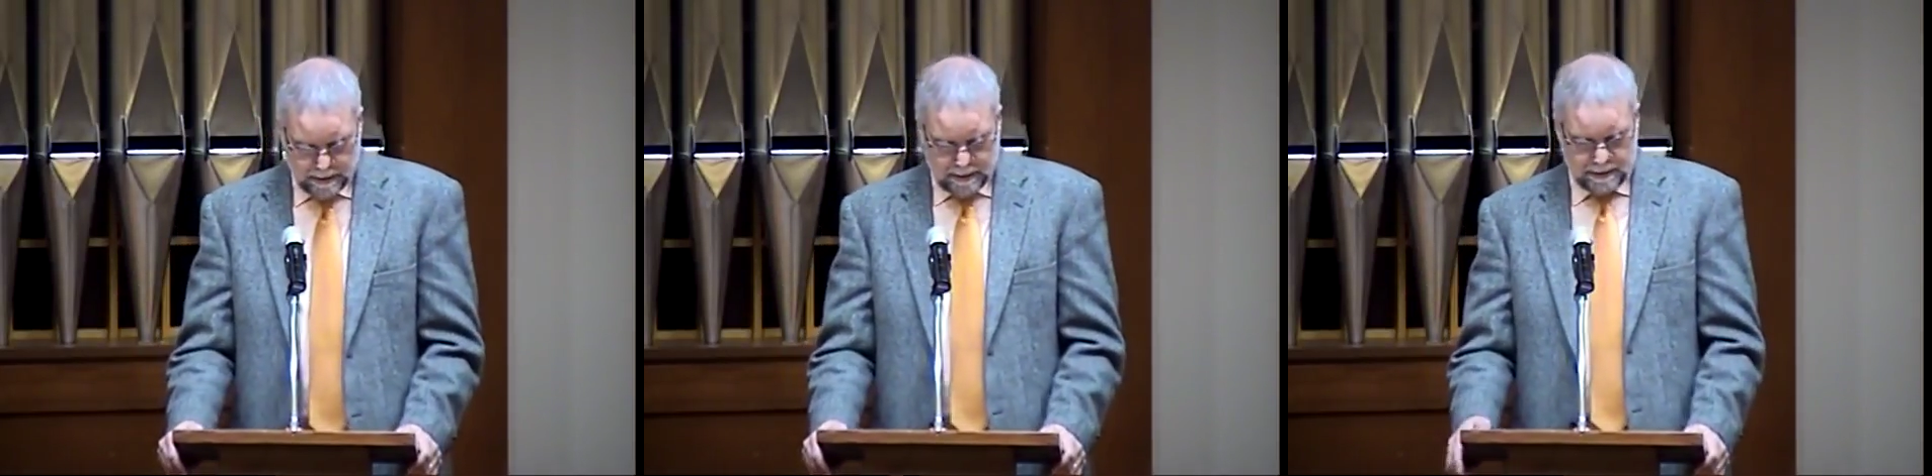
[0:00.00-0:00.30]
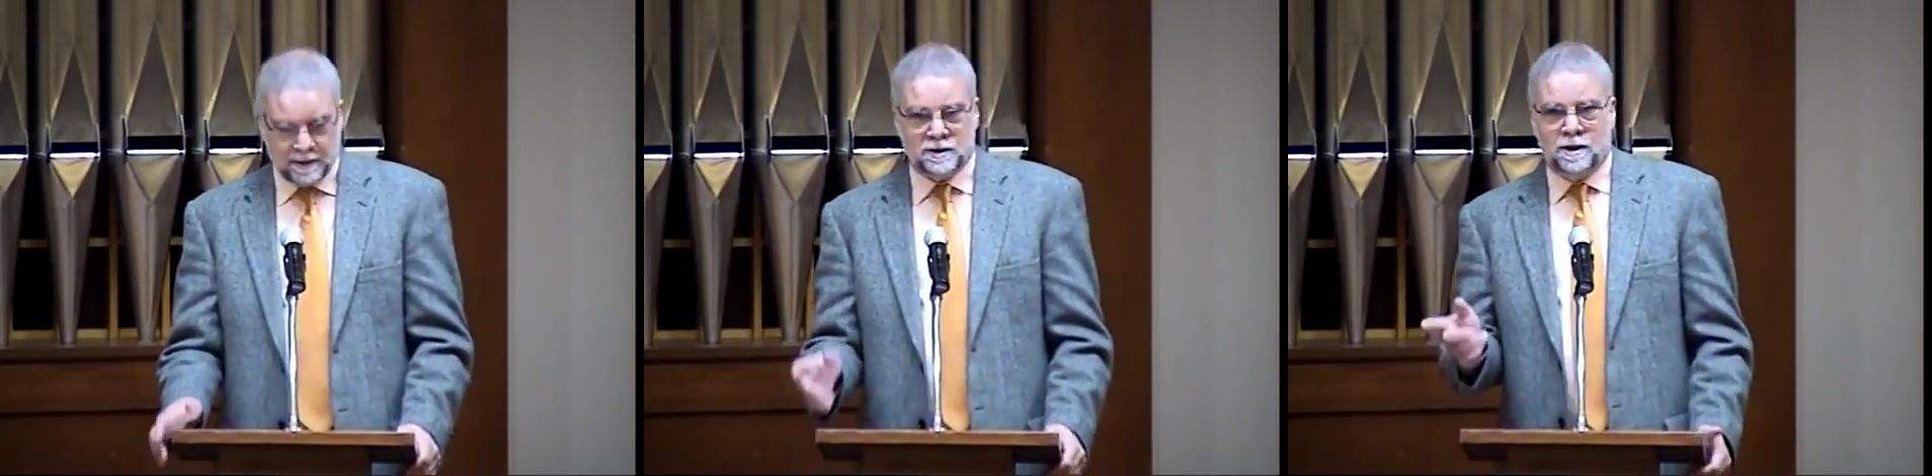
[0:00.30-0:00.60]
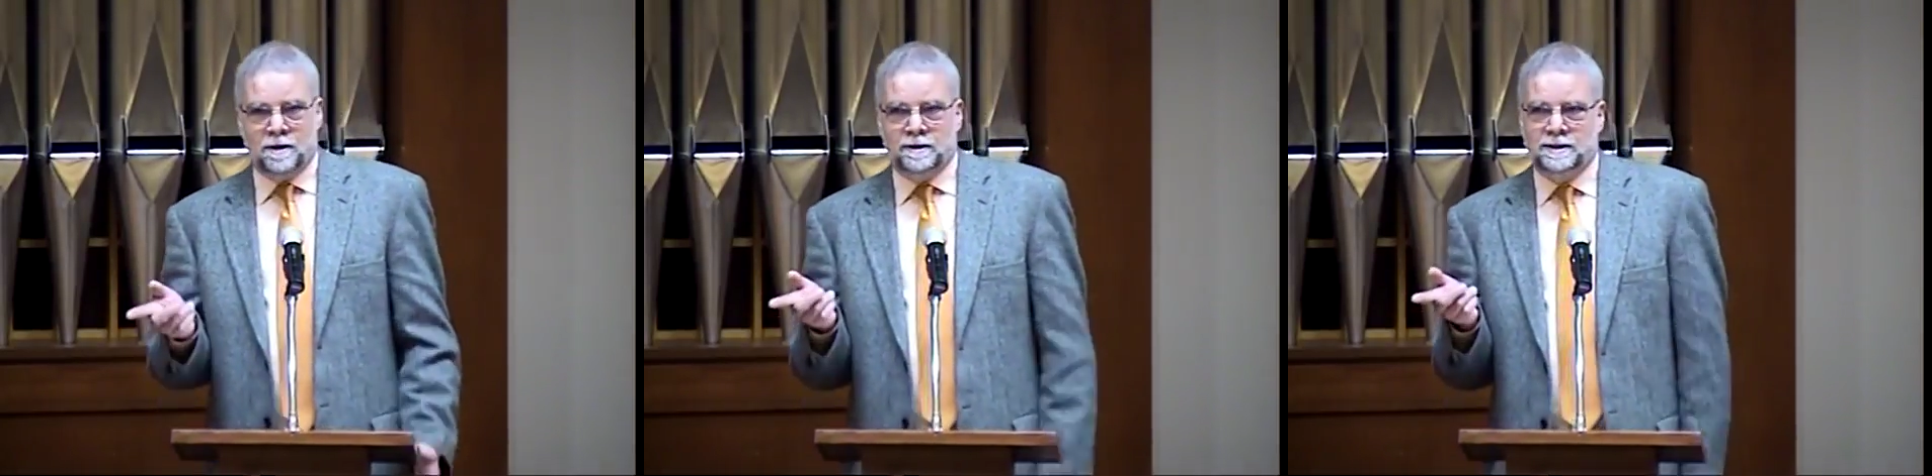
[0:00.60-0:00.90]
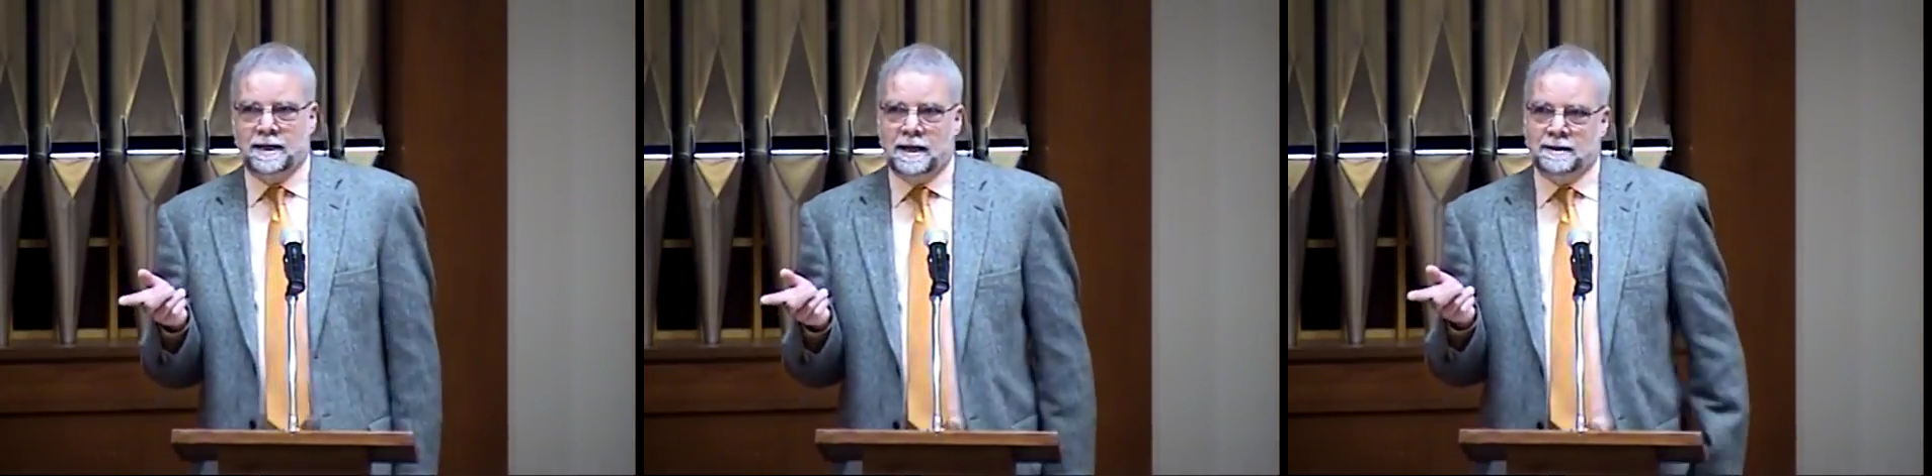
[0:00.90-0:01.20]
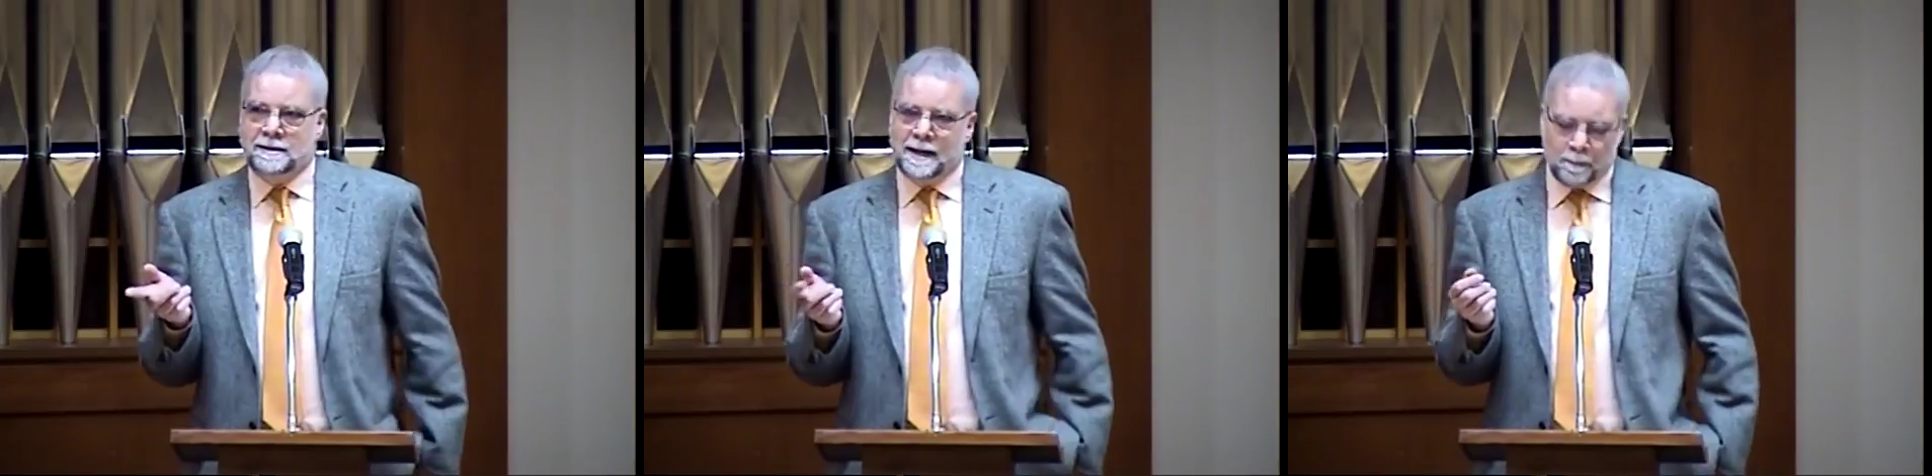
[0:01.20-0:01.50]
This song
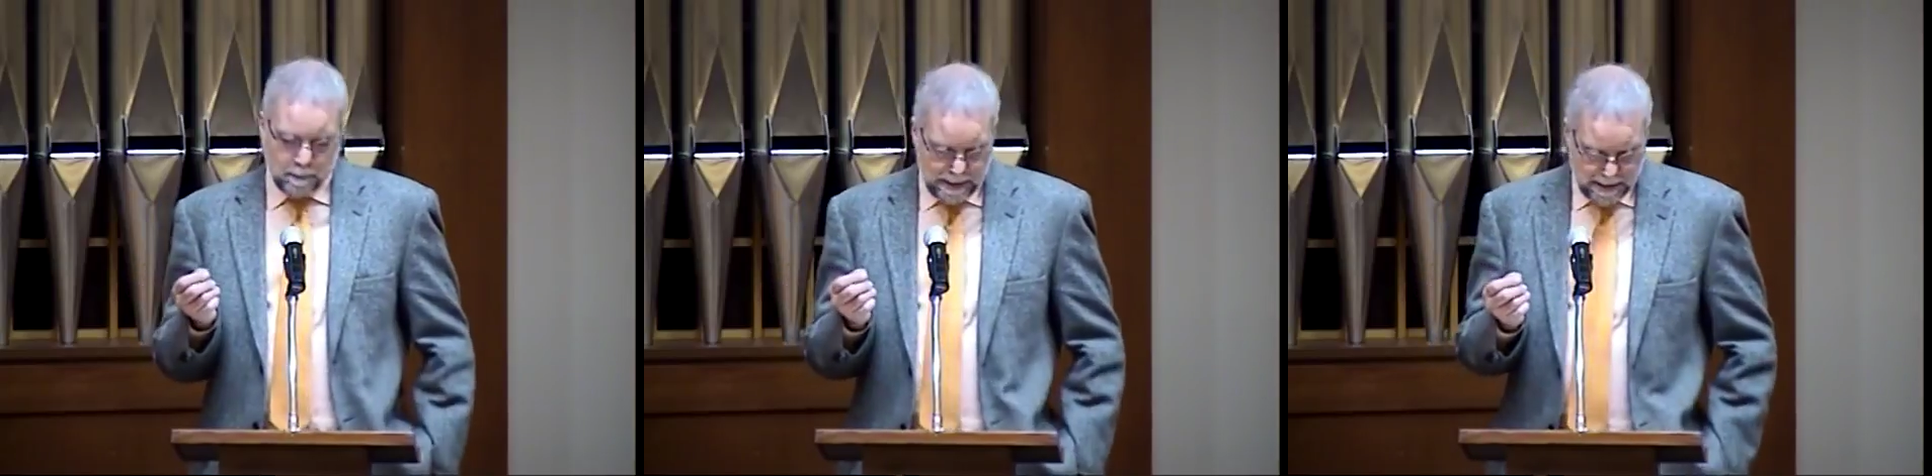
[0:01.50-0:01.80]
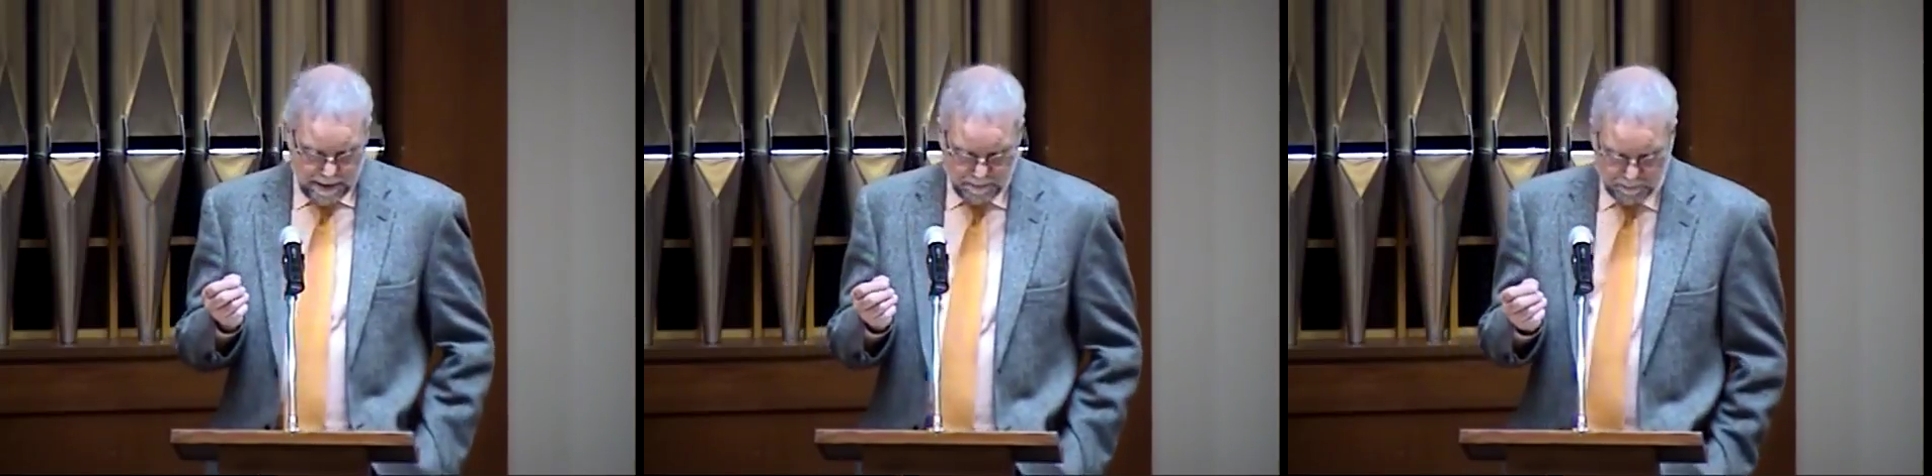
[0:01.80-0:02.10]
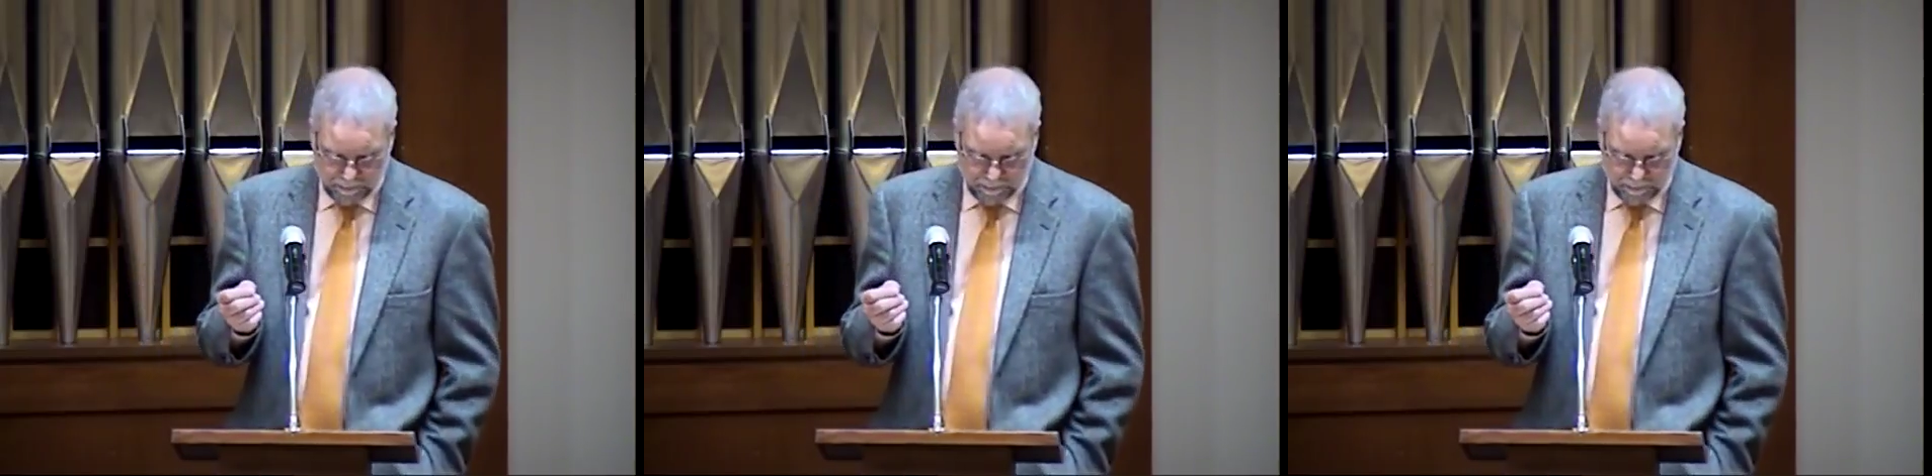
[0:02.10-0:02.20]
says that we